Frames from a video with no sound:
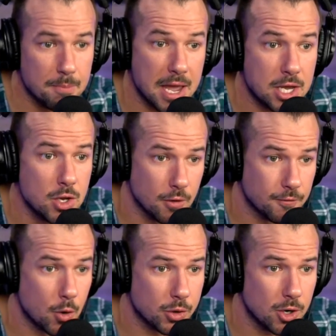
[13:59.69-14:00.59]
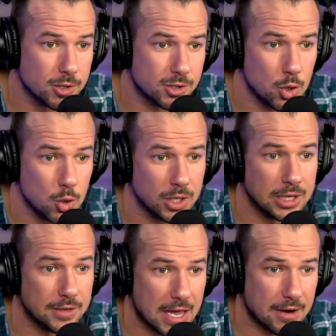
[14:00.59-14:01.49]
making your phone calls so you
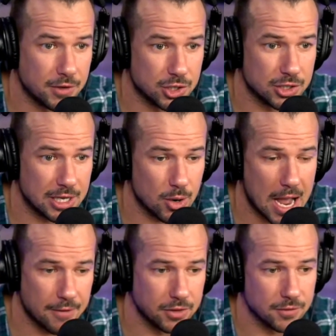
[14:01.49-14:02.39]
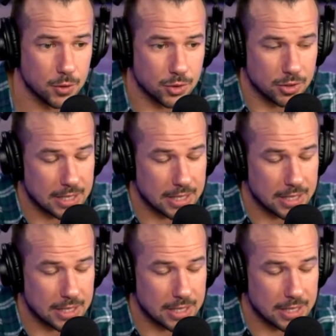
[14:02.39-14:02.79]
can live that vision that you have in the future.